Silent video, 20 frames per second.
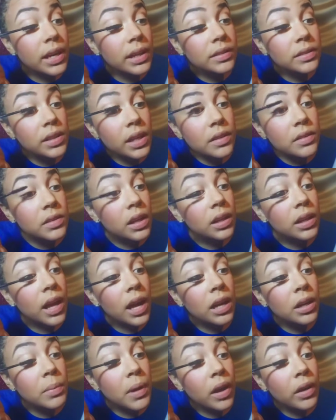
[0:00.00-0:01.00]
That says a
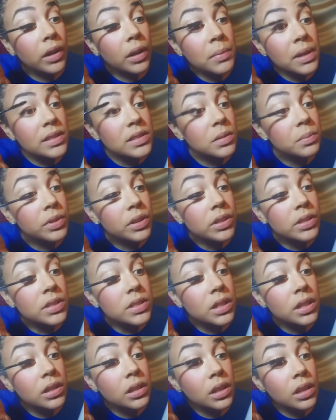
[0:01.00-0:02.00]
lot about him as a
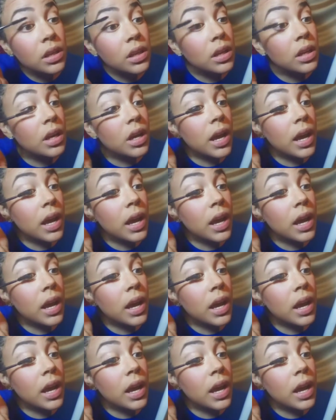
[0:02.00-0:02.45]
person.